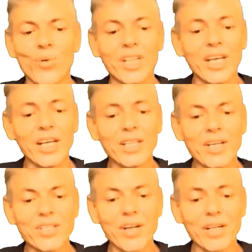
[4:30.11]
We take
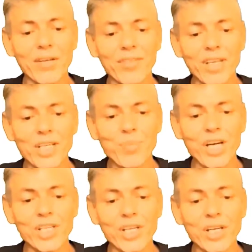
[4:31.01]
the result of the
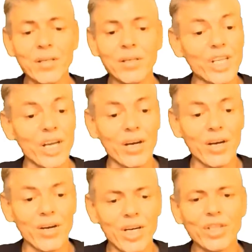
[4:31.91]
expression, which can
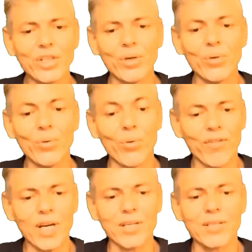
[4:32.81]
only be true or
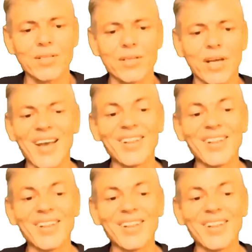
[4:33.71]
false,